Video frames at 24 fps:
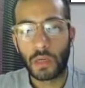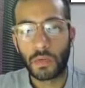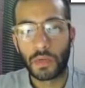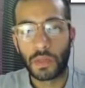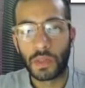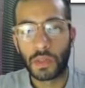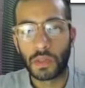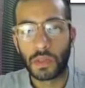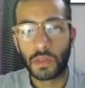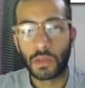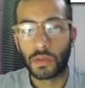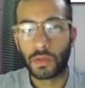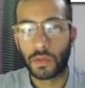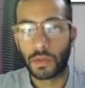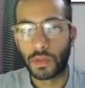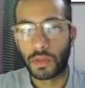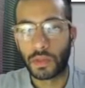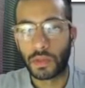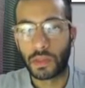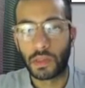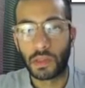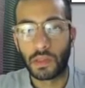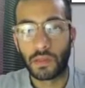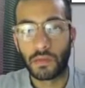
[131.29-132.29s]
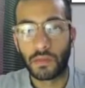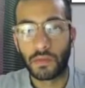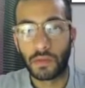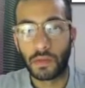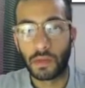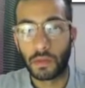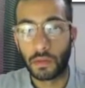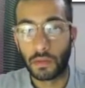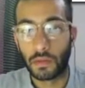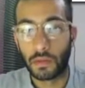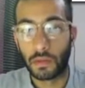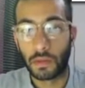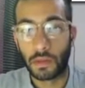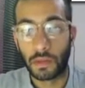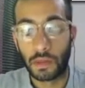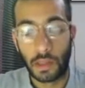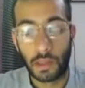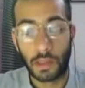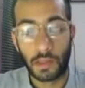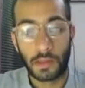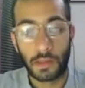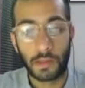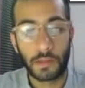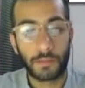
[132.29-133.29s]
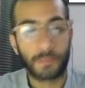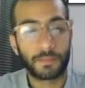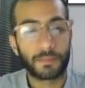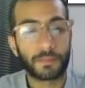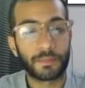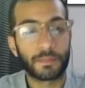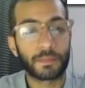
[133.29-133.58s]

results were significant or not.